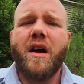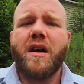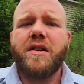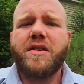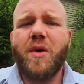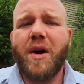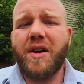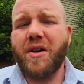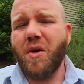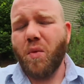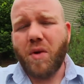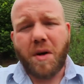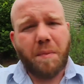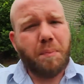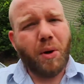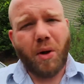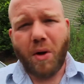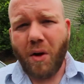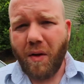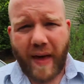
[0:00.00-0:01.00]
So I don't want
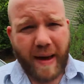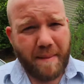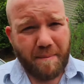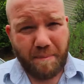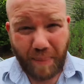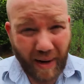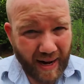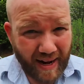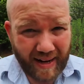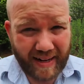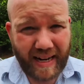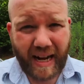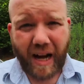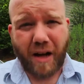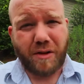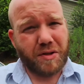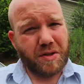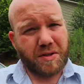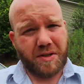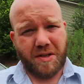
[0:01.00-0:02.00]
to pull all that back
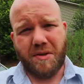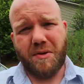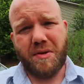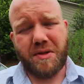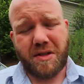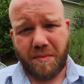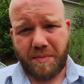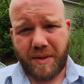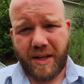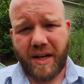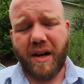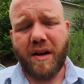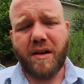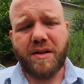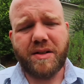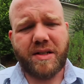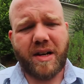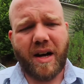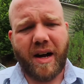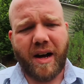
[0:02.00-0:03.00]
out just to do something
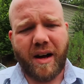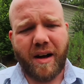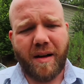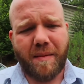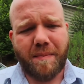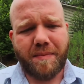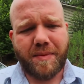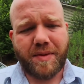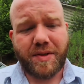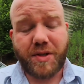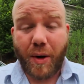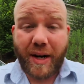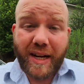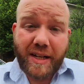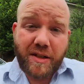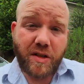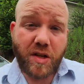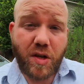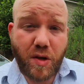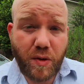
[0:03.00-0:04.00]
else. So I
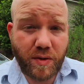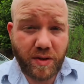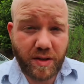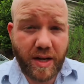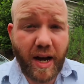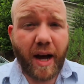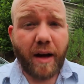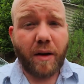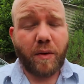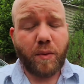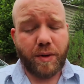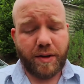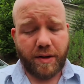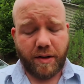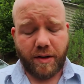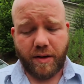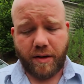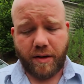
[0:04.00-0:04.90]
get to use that with